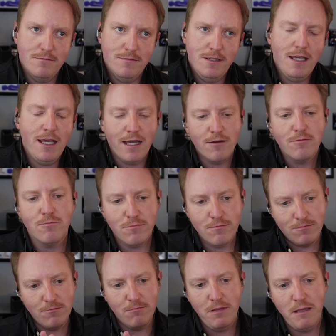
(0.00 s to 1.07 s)
yeah,
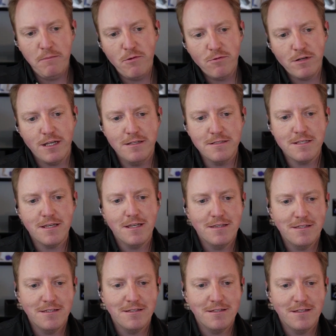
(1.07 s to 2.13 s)
maybe we'll get into
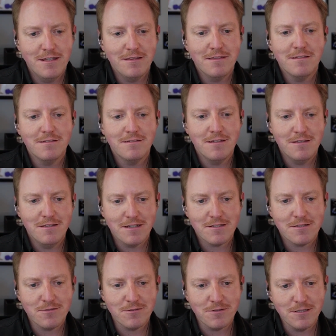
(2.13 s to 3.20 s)
in the
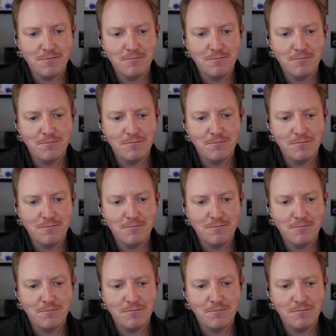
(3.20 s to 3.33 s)
next story,